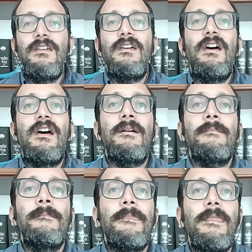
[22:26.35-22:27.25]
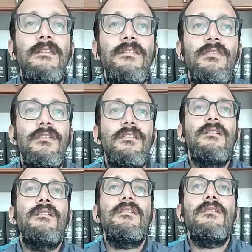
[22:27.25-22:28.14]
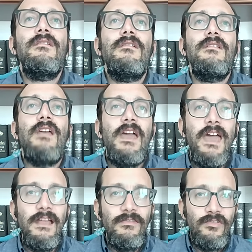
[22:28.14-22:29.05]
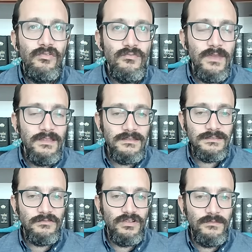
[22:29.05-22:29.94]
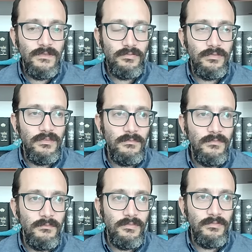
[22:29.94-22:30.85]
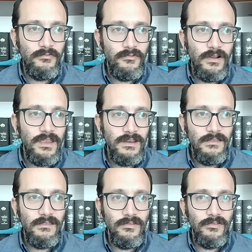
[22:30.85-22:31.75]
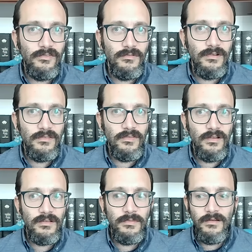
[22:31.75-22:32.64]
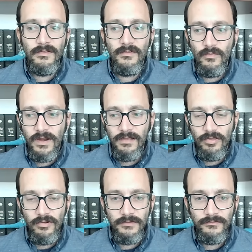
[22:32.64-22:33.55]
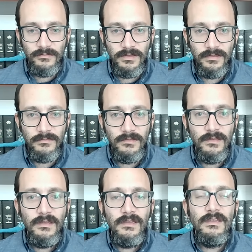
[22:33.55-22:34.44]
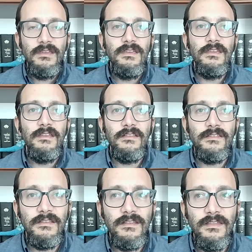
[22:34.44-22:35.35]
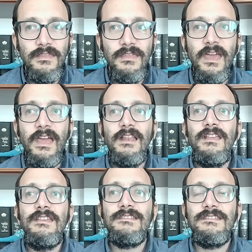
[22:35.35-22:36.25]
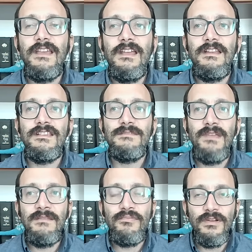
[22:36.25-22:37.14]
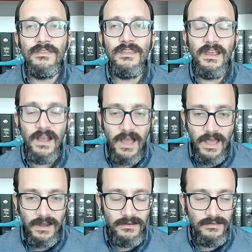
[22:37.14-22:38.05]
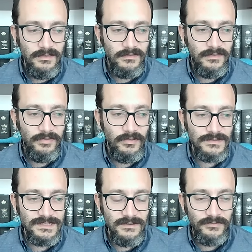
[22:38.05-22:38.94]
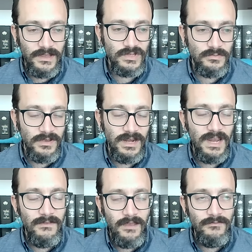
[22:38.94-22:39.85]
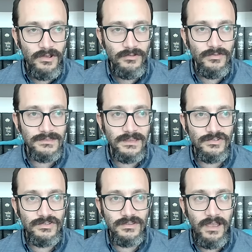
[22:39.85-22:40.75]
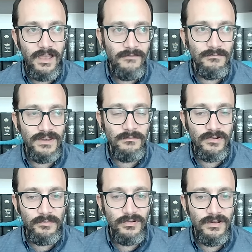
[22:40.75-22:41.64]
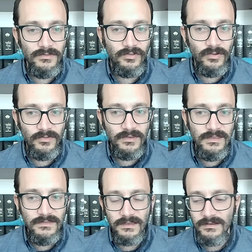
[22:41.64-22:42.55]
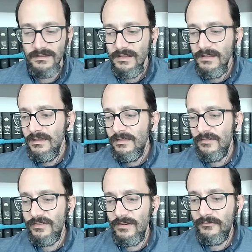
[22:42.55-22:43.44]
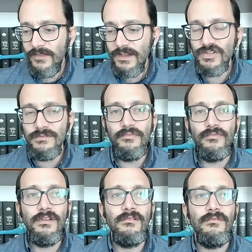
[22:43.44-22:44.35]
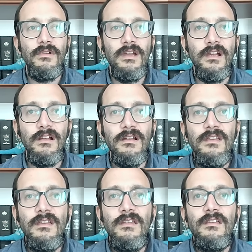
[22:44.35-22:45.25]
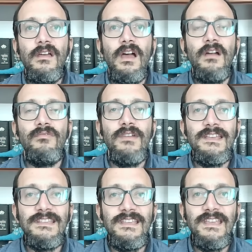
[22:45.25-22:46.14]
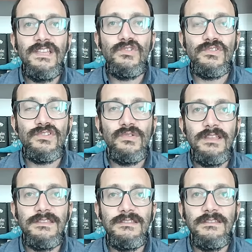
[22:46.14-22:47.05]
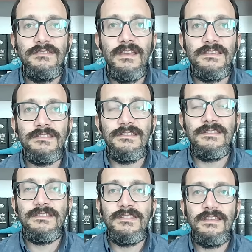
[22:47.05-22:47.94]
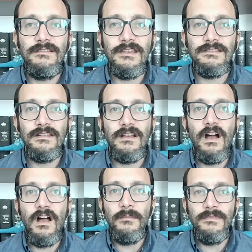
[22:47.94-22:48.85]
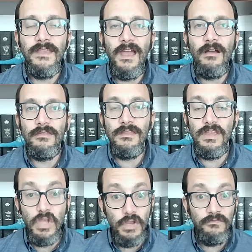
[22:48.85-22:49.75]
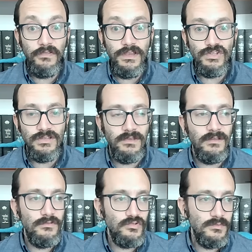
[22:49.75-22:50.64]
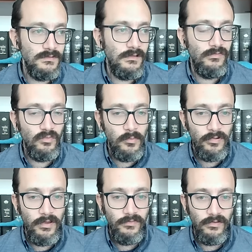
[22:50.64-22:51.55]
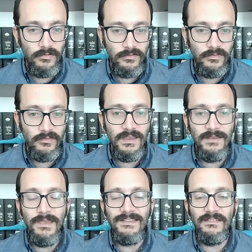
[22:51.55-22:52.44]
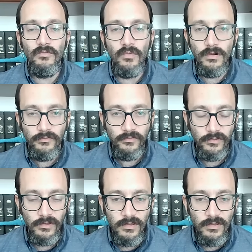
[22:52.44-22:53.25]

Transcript: Um, the, I had two main disagreements with him, but before I get into those, I wanted to talk about what I learned from him is that he said his main point that I got is that there is an inflection point. And I, I've known this. I just, I haven't been able to put it in the terms that he did. There's an inflection point where uh, raising interest rates doesn't, doesn't calm down the inflation, by which we mean consumer price increases. It makes it worse.